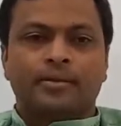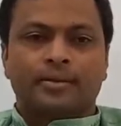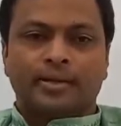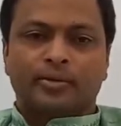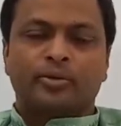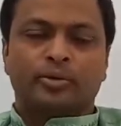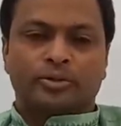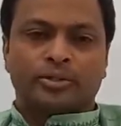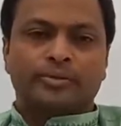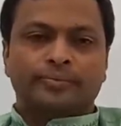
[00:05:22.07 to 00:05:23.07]
Yeah, good
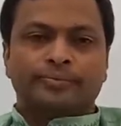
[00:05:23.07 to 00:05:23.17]
question.